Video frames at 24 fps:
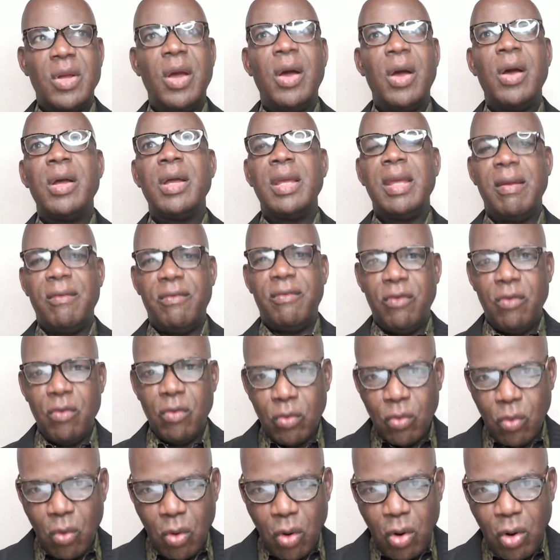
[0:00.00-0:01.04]
If you
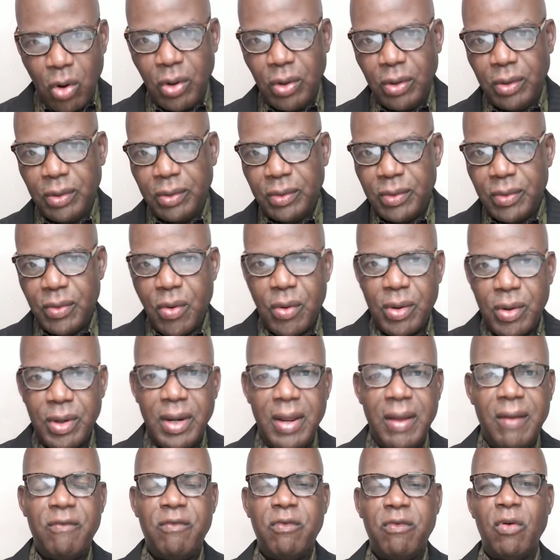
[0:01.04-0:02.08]
crawl on
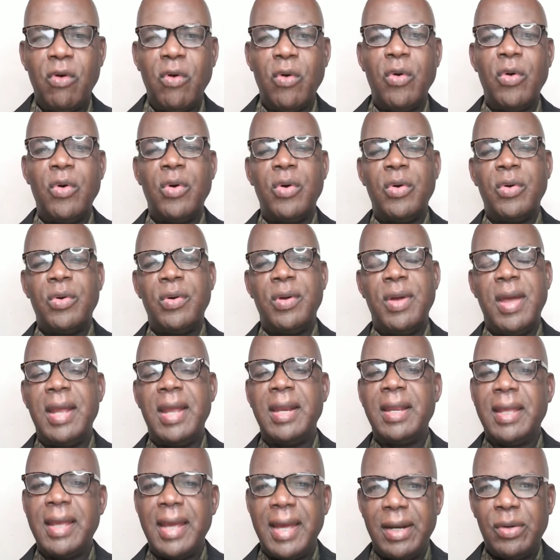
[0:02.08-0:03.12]
the floor and
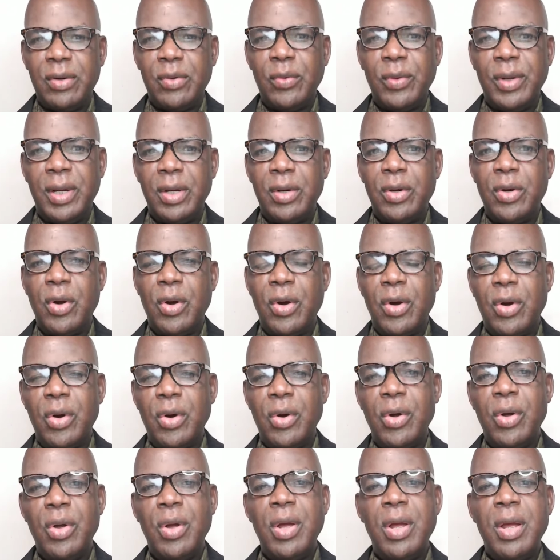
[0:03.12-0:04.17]
get to a door,
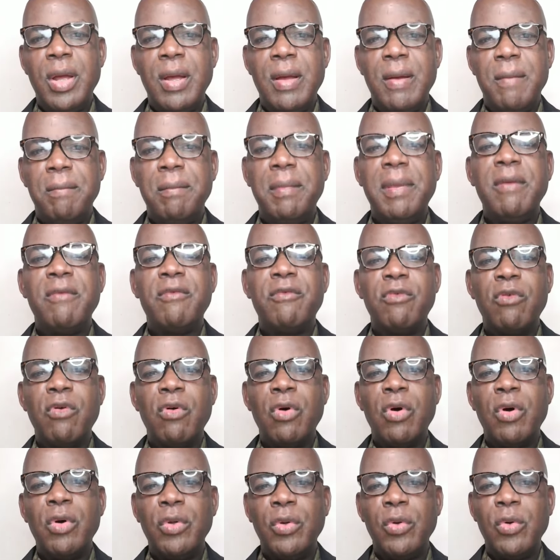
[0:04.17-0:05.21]

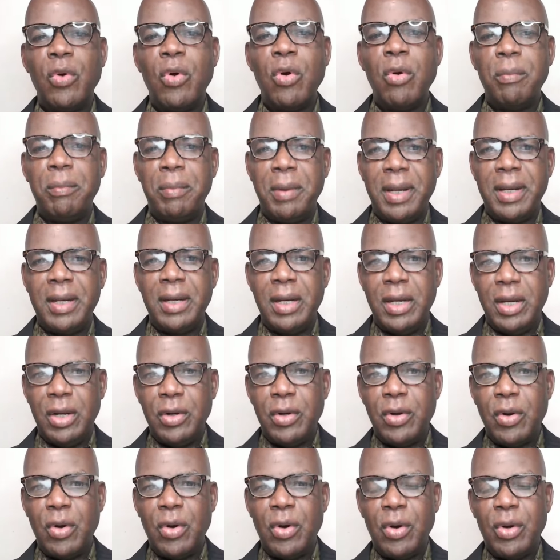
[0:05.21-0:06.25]
before you open the
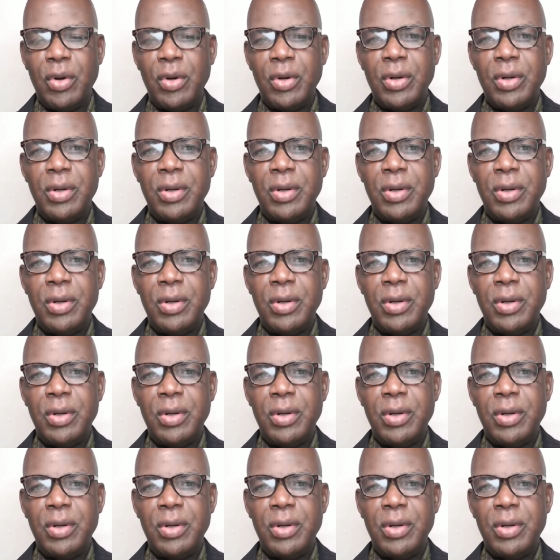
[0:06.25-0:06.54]
door,